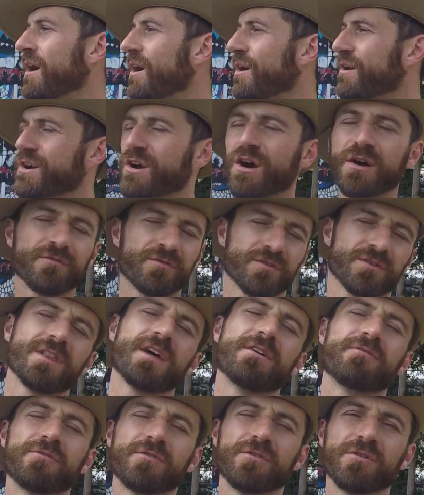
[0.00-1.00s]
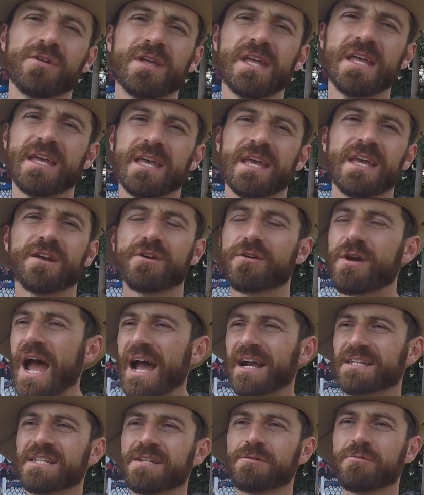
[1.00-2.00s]
our comfort level
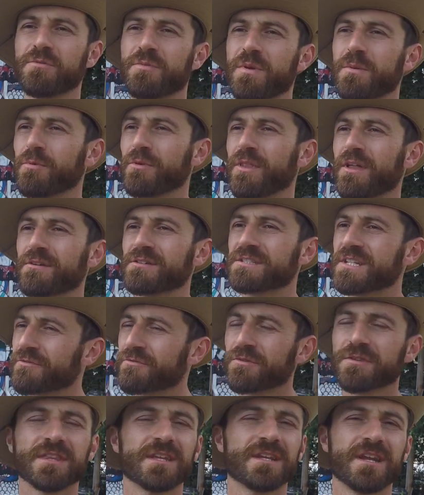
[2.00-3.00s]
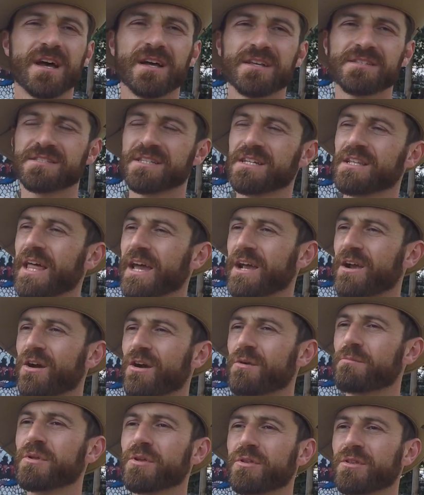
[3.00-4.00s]
interacting with people that are different than us, and like our
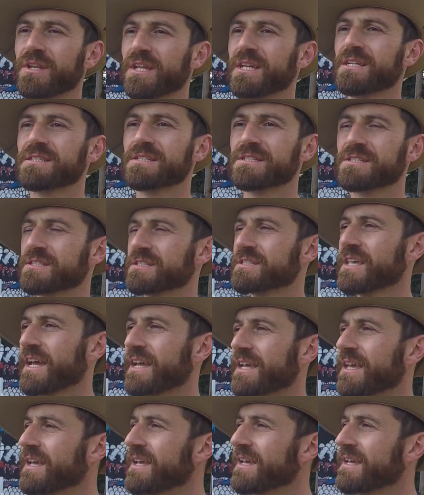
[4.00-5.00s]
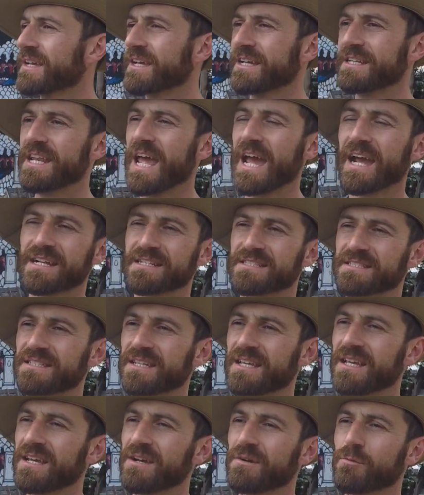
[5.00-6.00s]
ability to just like connect
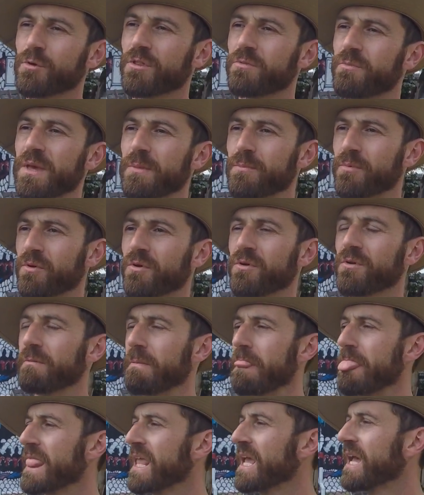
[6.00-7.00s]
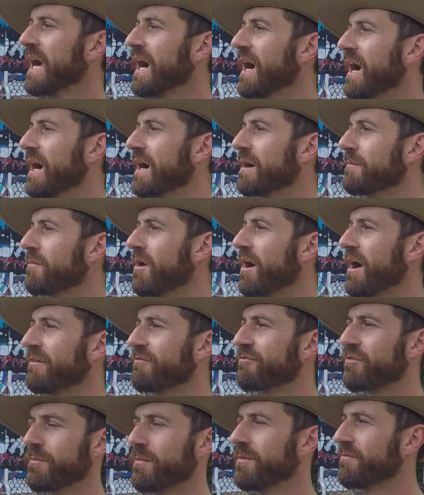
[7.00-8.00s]
with people
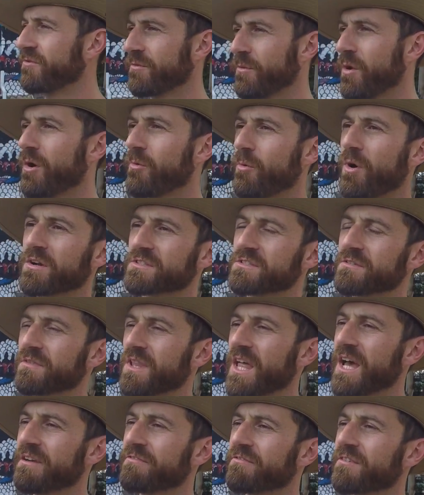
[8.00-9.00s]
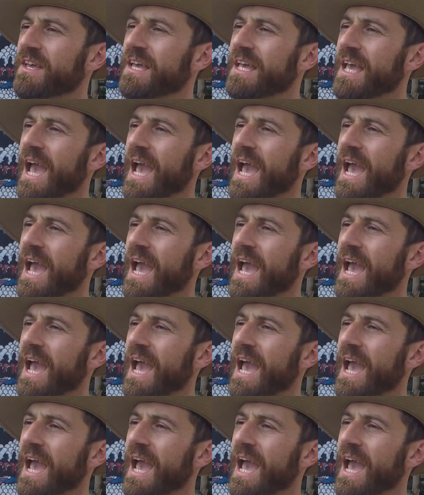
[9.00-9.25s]
from all walks of life.